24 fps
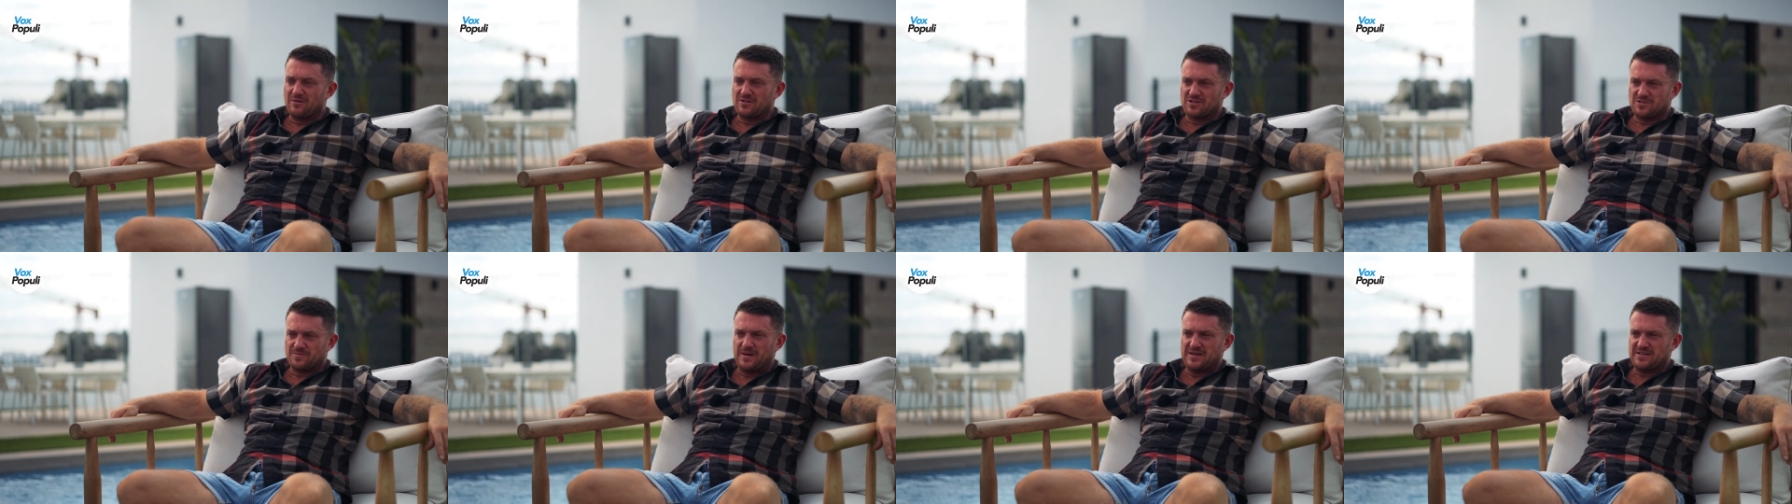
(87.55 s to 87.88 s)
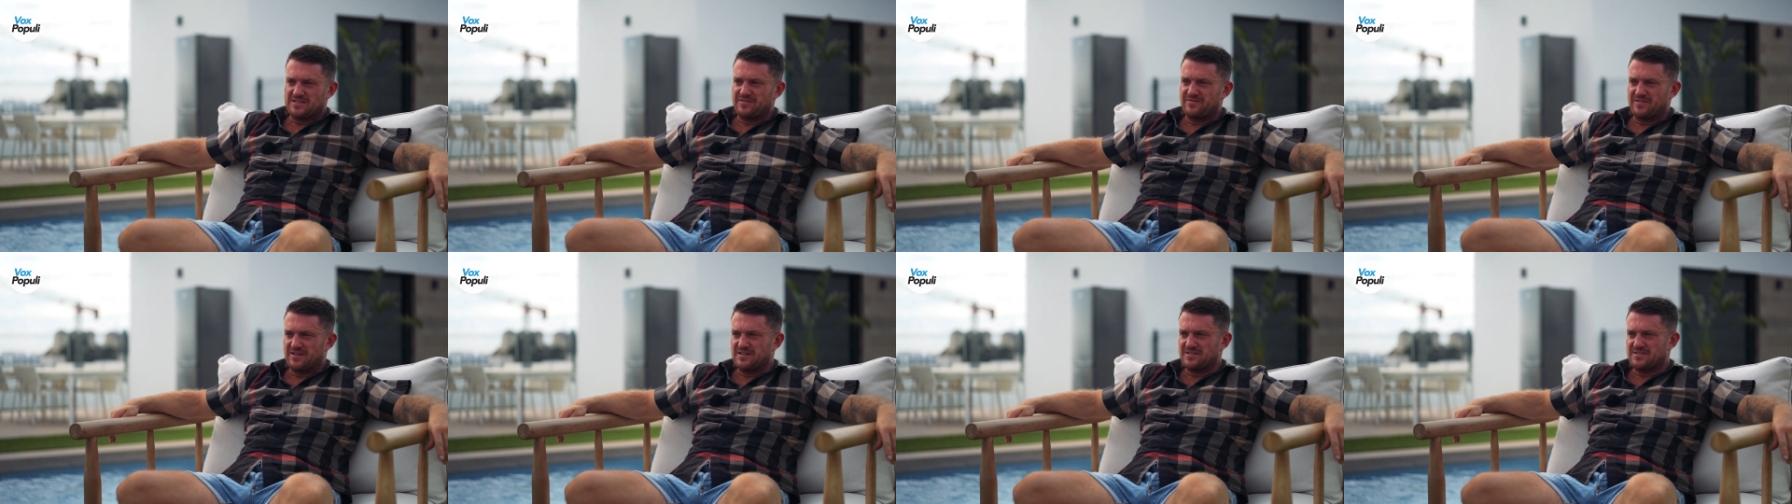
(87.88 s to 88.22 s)
how
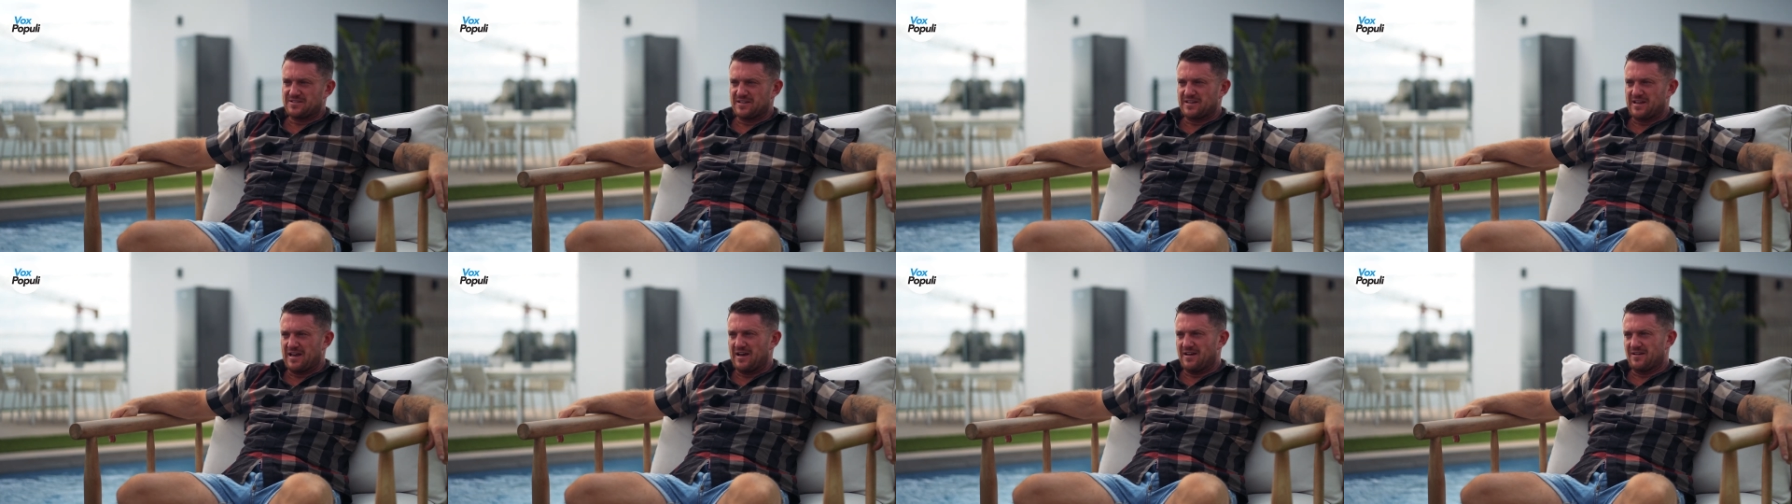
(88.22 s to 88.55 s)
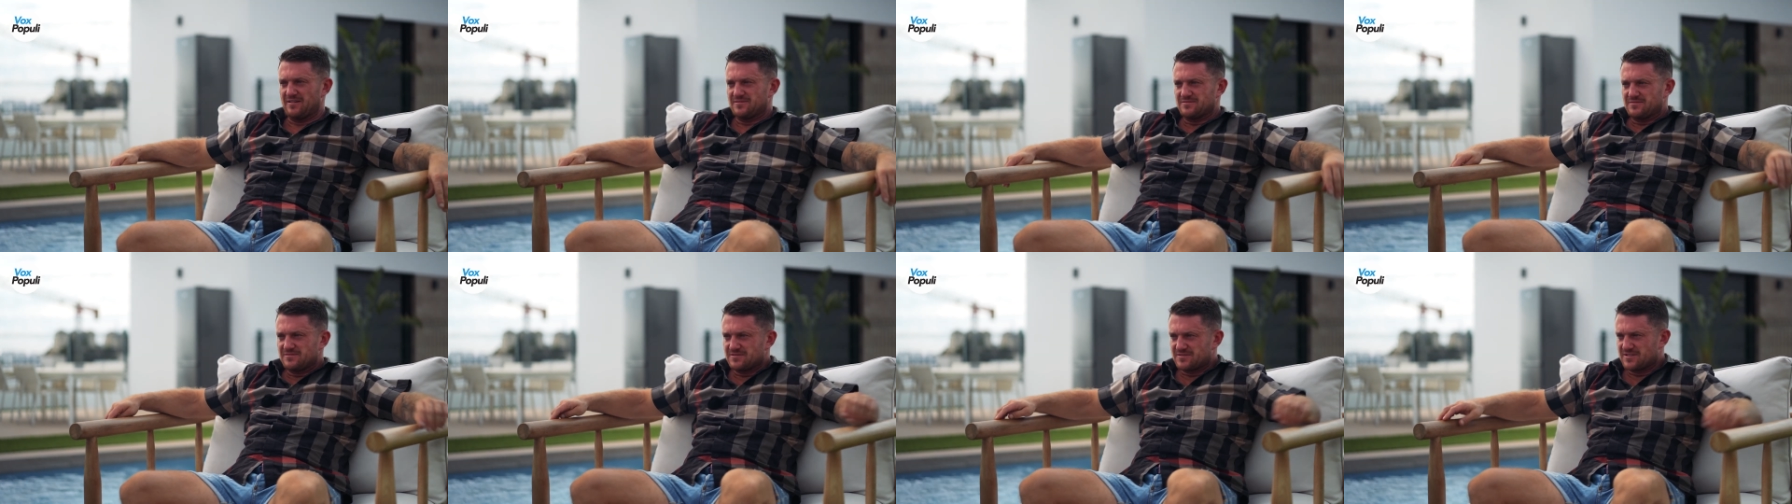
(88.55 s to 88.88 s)
expensive it is to
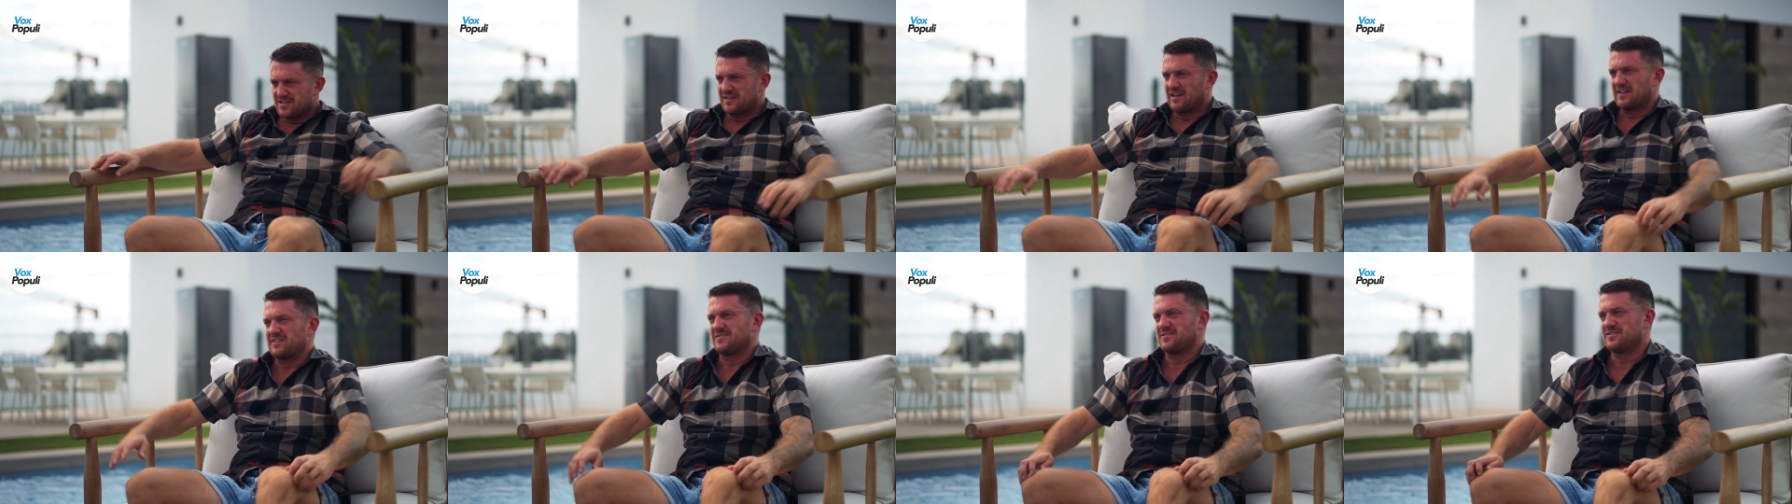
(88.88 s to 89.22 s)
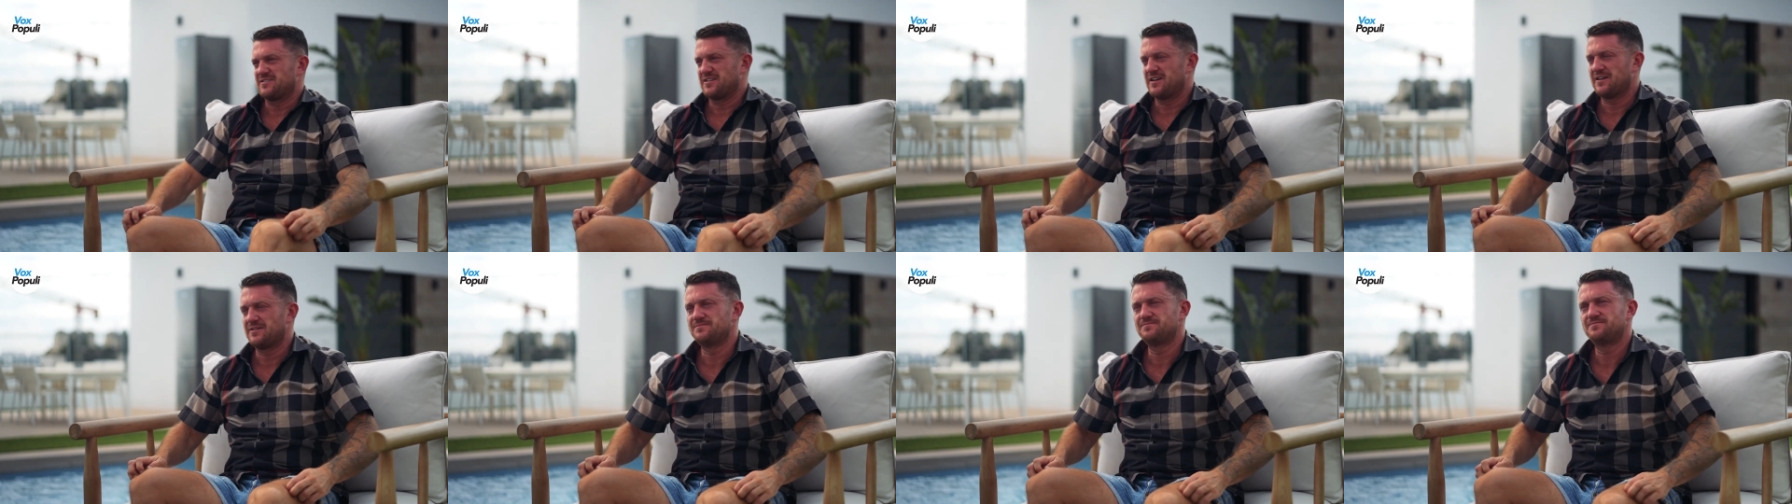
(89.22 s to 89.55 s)
get to
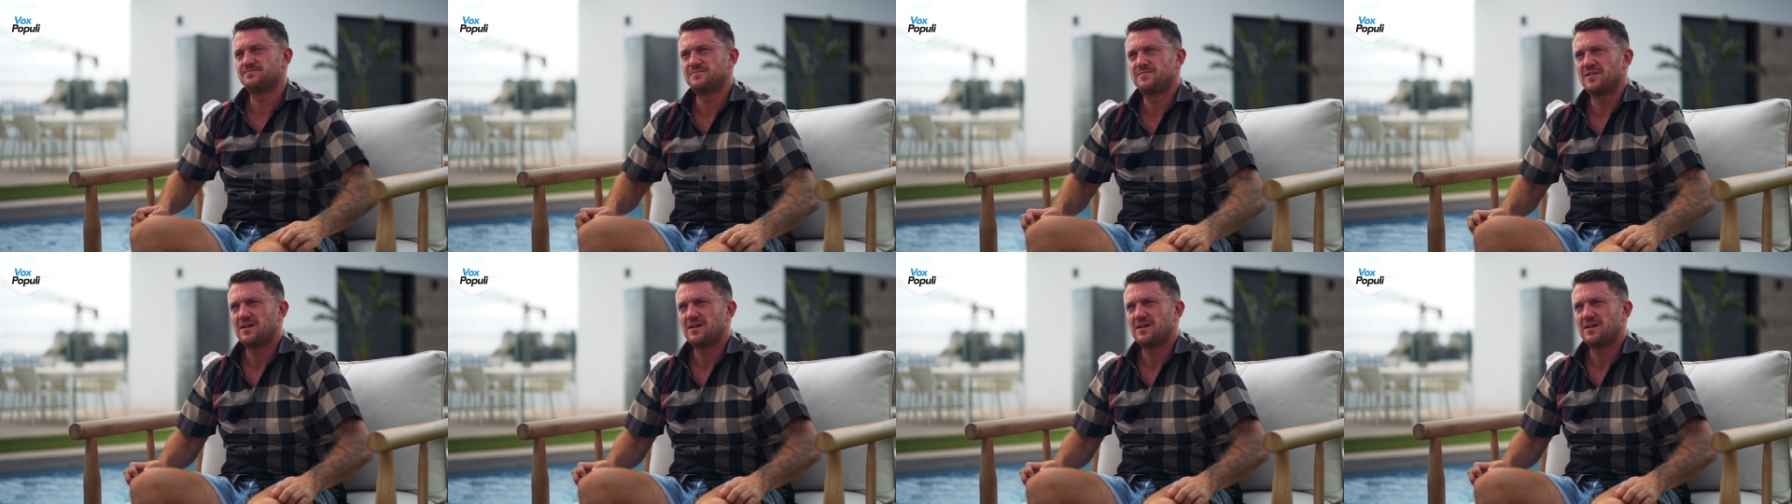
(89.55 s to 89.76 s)
London, yeah?